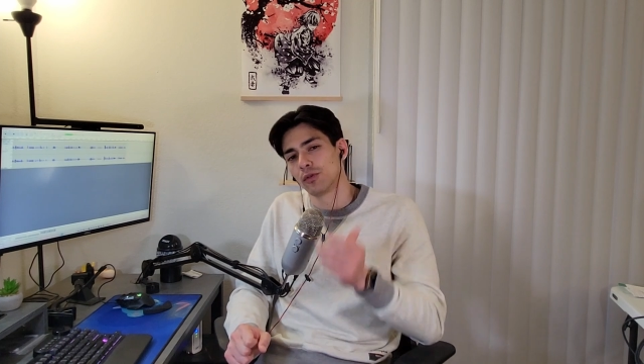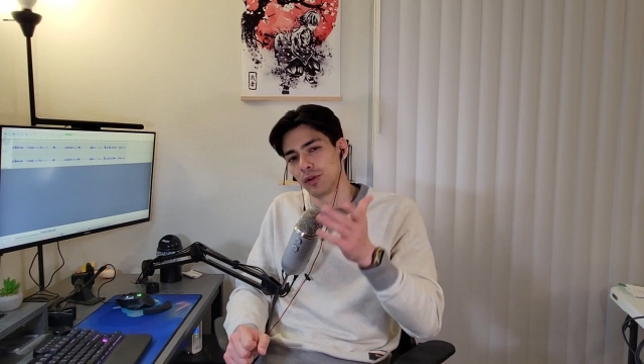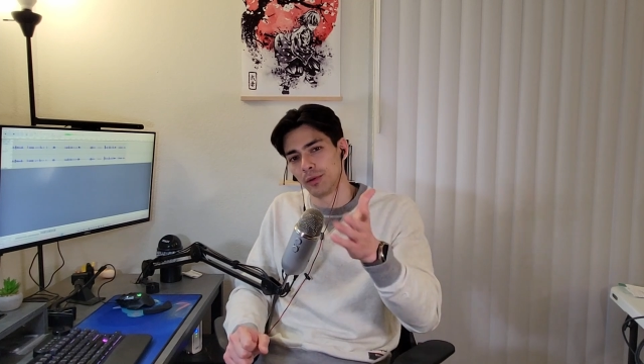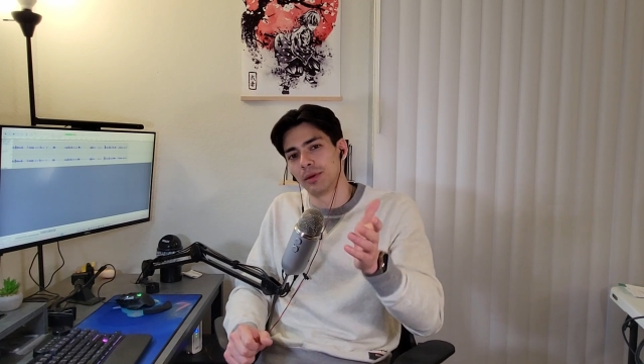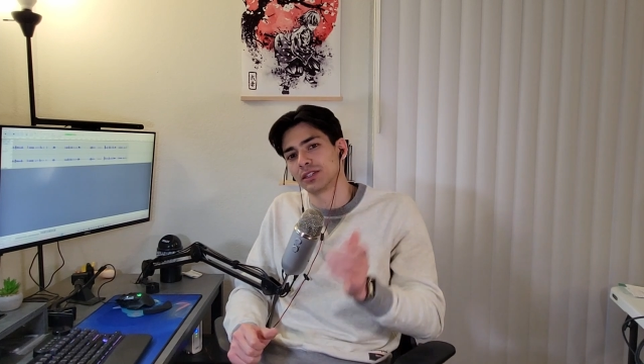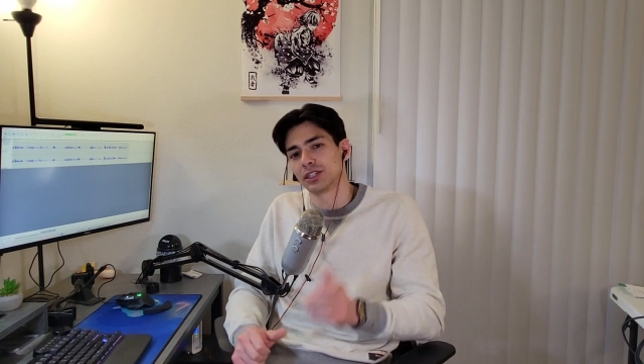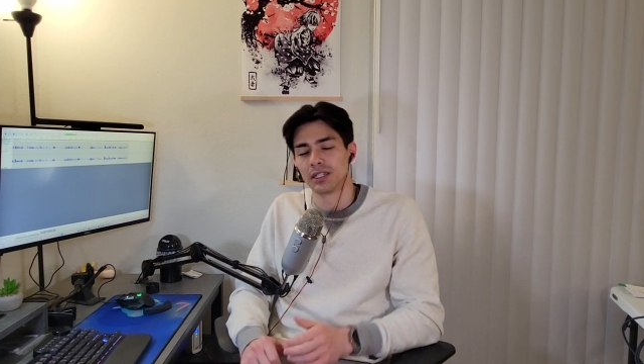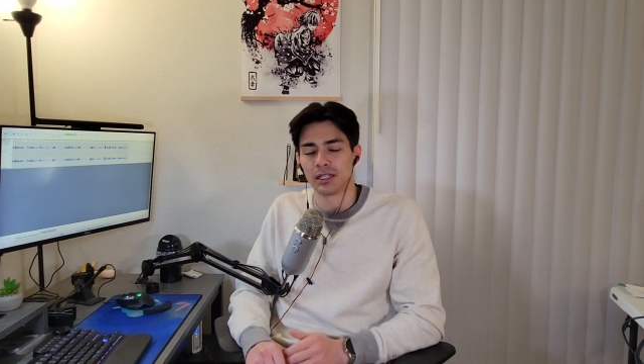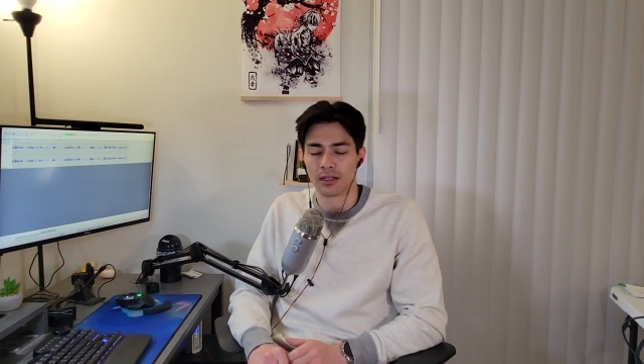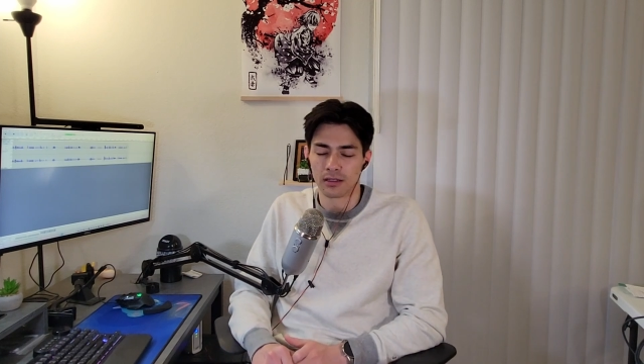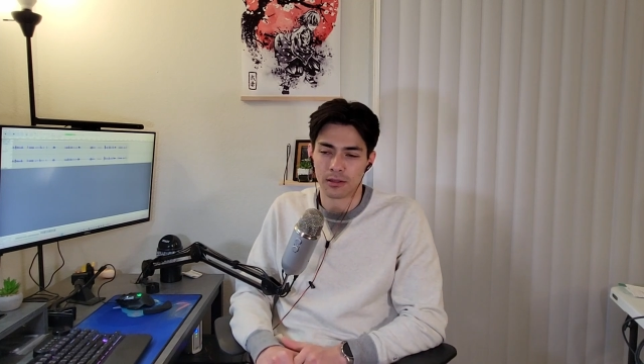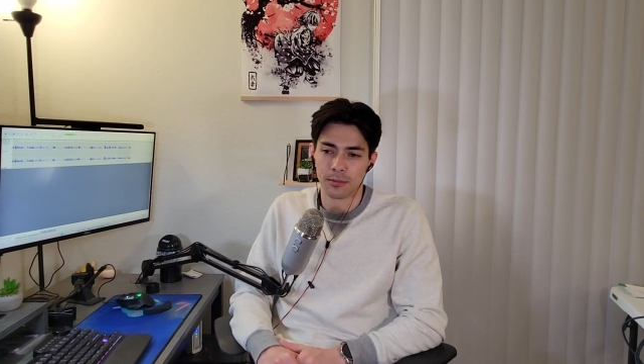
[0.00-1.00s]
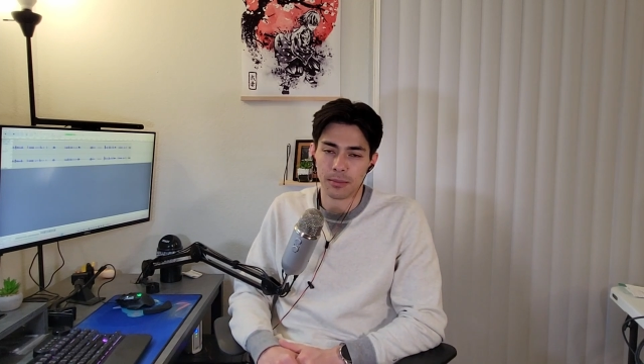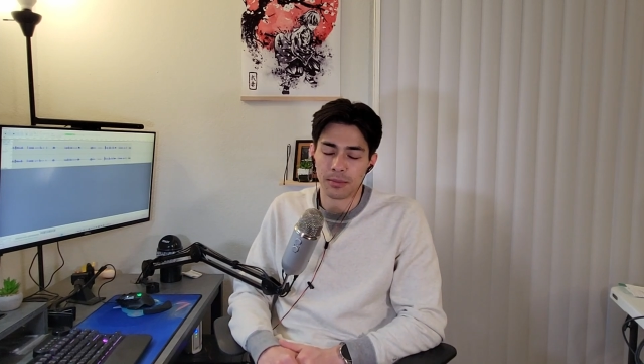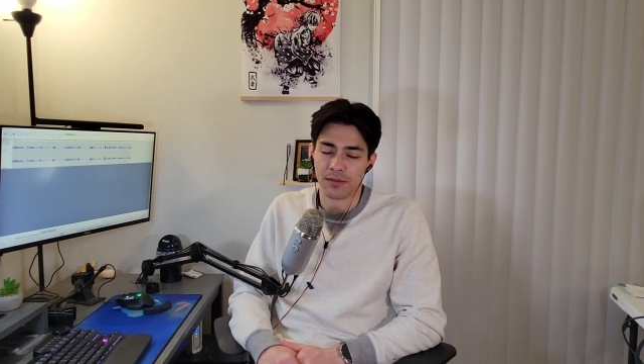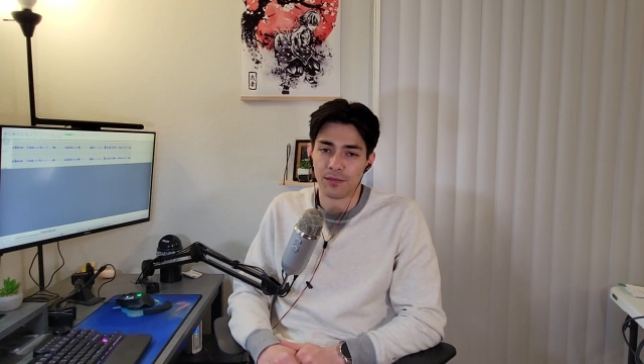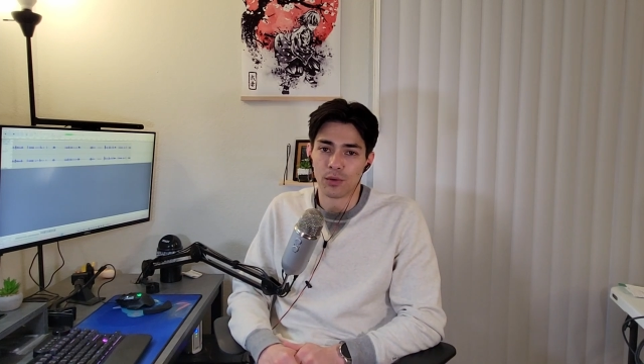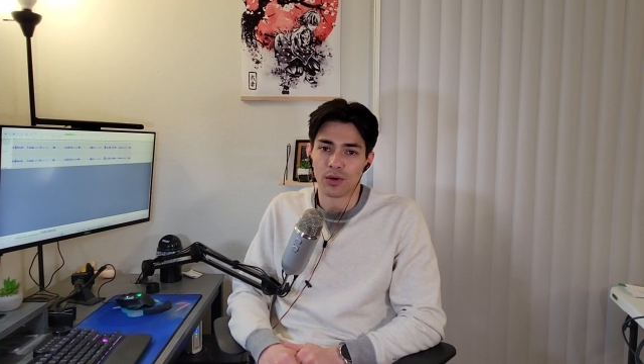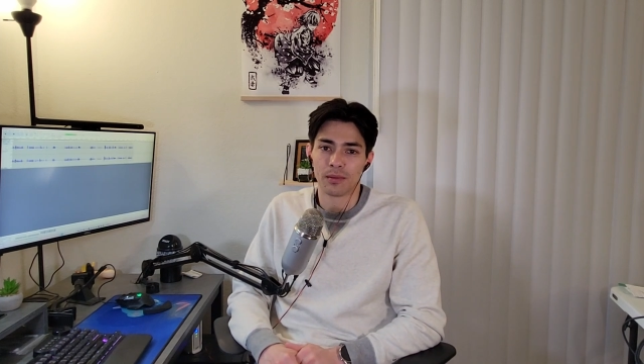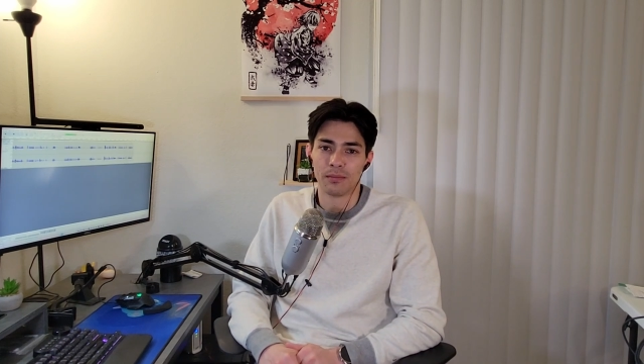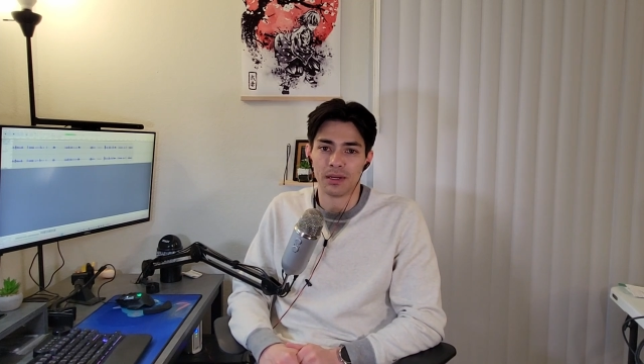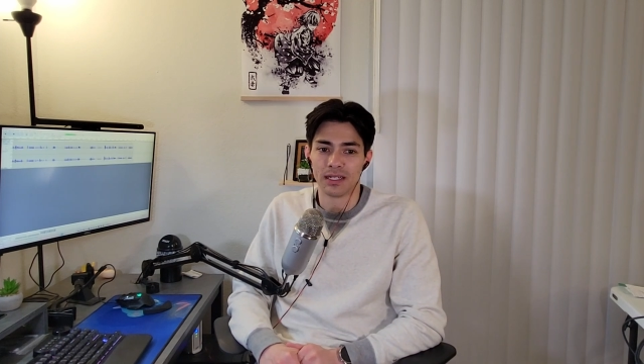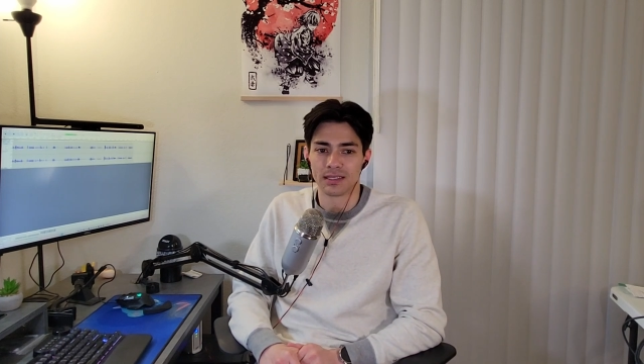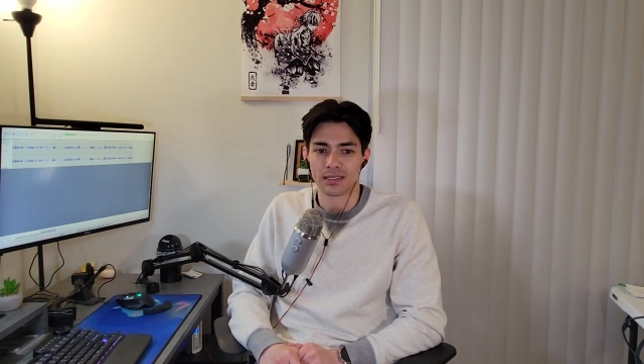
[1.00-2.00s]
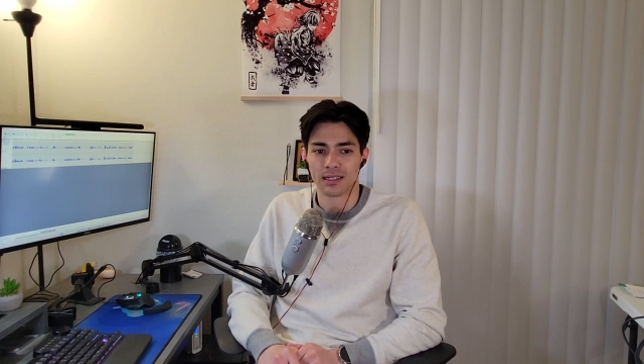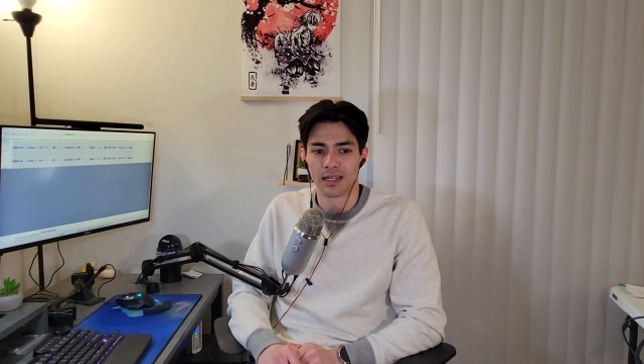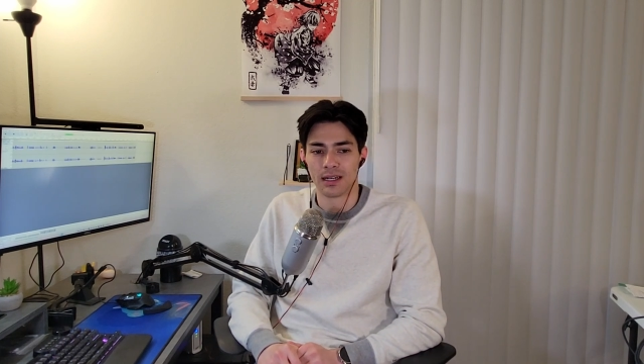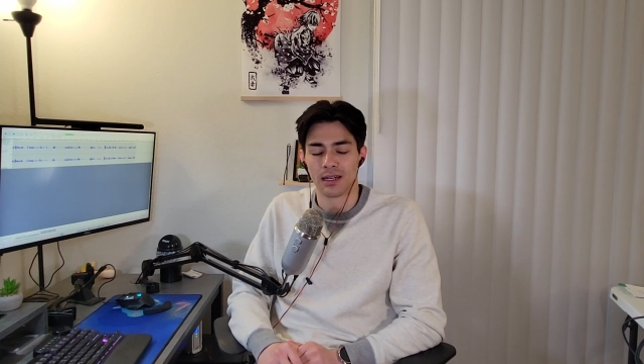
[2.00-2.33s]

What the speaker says: We mentioned it a little bit before, but